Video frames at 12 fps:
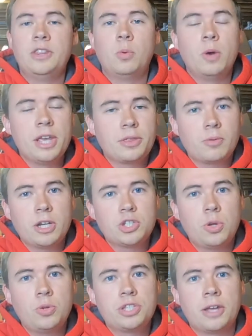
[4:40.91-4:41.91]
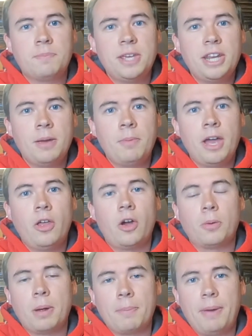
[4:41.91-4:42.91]
And the weight thresholds on media mail
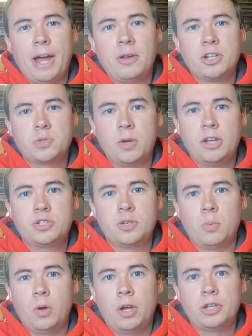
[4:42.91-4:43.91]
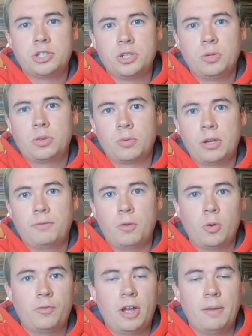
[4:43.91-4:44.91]
are by pound as well, so 1, 2, 3,
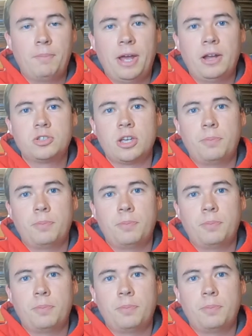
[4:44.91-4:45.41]
4, 5 pounds.